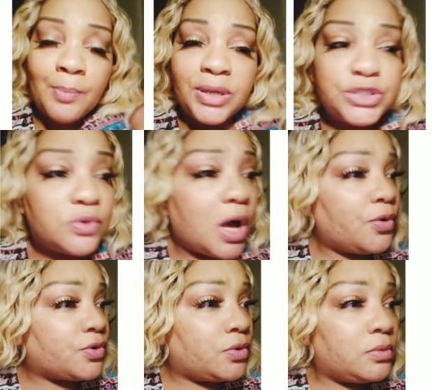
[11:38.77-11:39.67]
But you
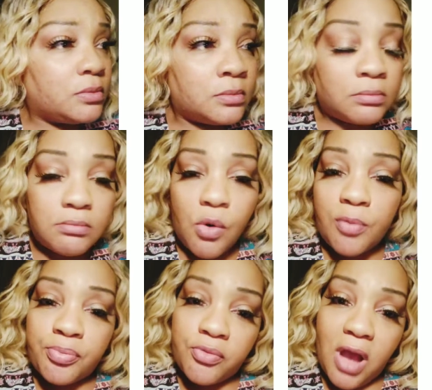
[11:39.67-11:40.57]
go to
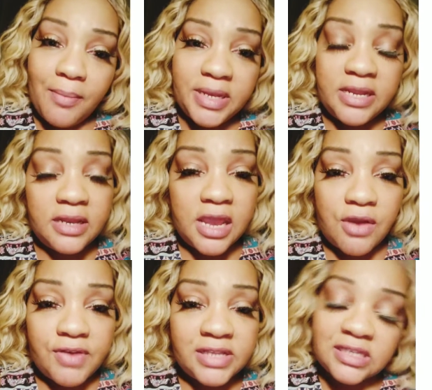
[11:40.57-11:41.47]
more prominent
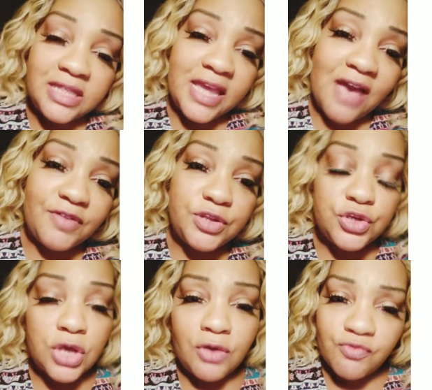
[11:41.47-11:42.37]
areas and they have a,
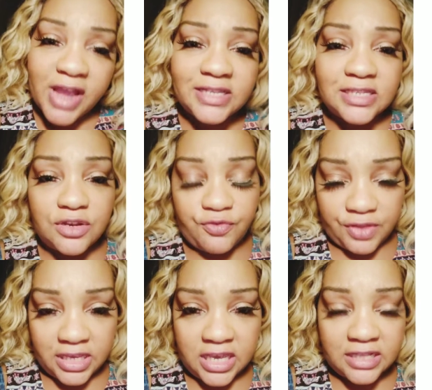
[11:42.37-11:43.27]
a rec center
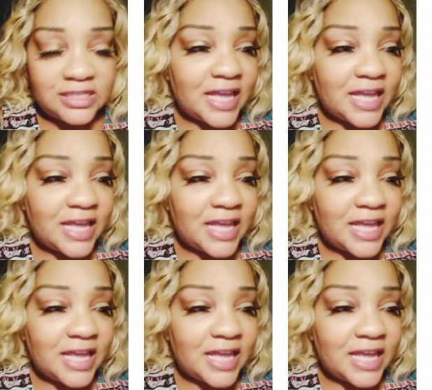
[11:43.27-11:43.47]
for the kids.